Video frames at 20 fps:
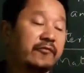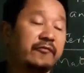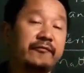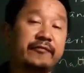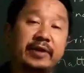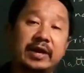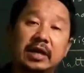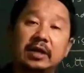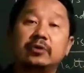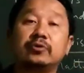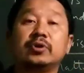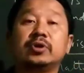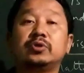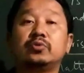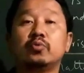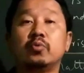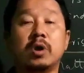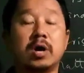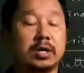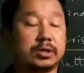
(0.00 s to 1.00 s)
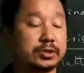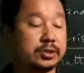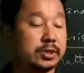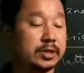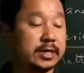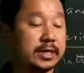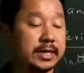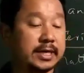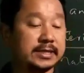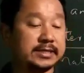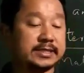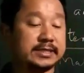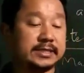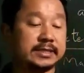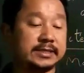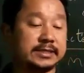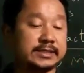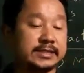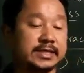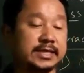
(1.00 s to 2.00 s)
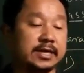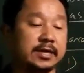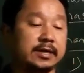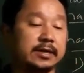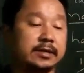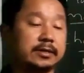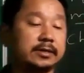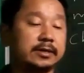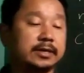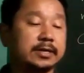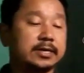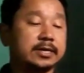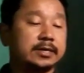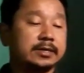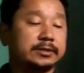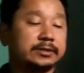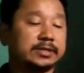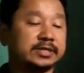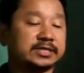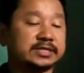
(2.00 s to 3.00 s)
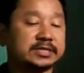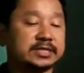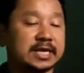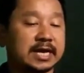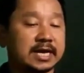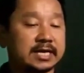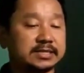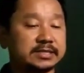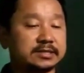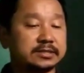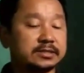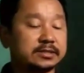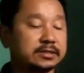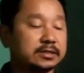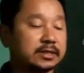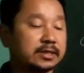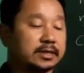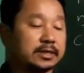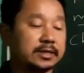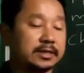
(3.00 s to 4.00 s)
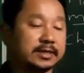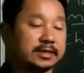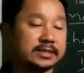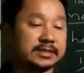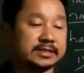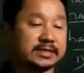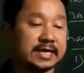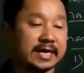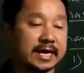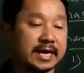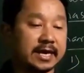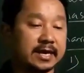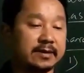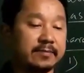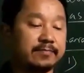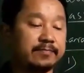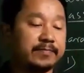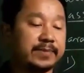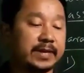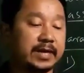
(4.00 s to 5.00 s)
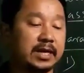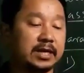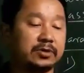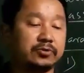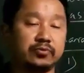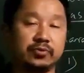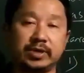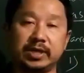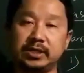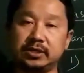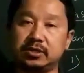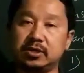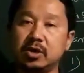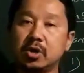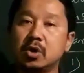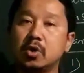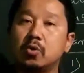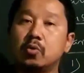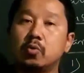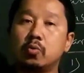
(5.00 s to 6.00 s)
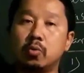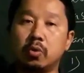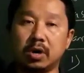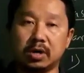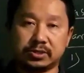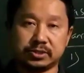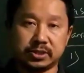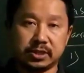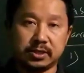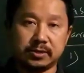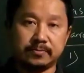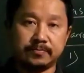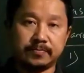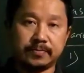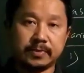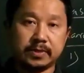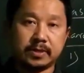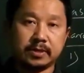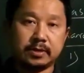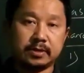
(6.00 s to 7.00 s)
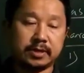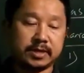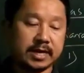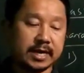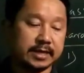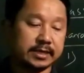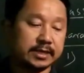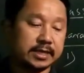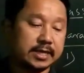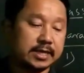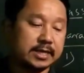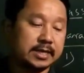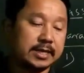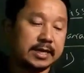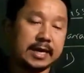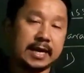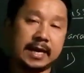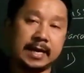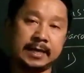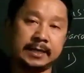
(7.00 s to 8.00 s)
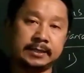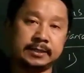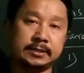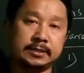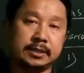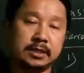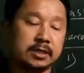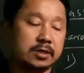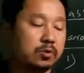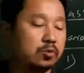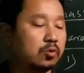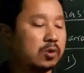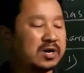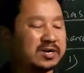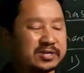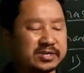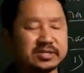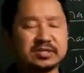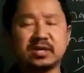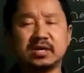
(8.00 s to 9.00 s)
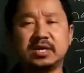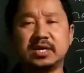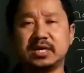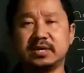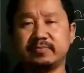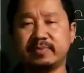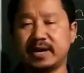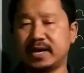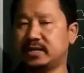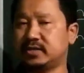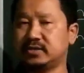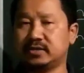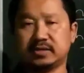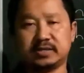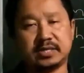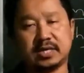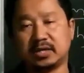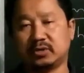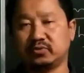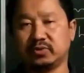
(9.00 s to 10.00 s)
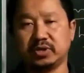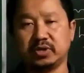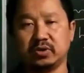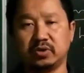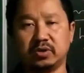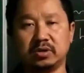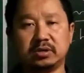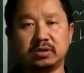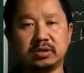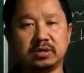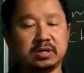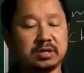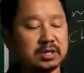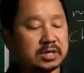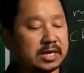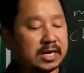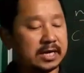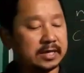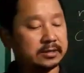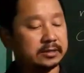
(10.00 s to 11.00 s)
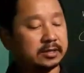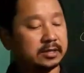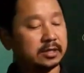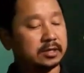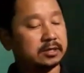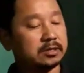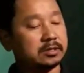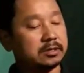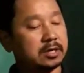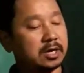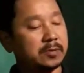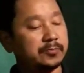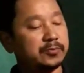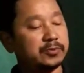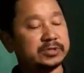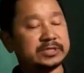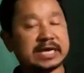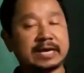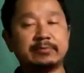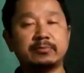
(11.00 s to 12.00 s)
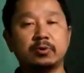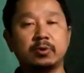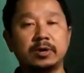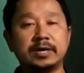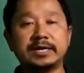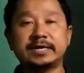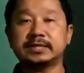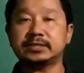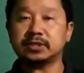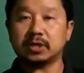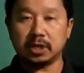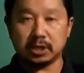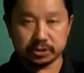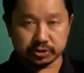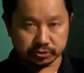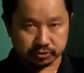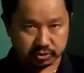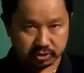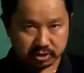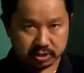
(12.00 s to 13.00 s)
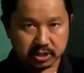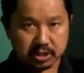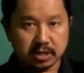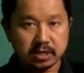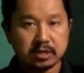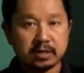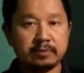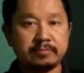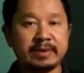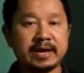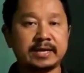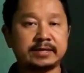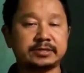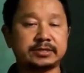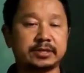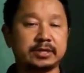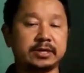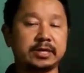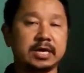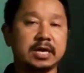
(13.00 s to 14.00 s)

filled with water. As see here, this glass is there filled with water. Alright, and water is already matter, that we know, and the cup which I am holding is also matter.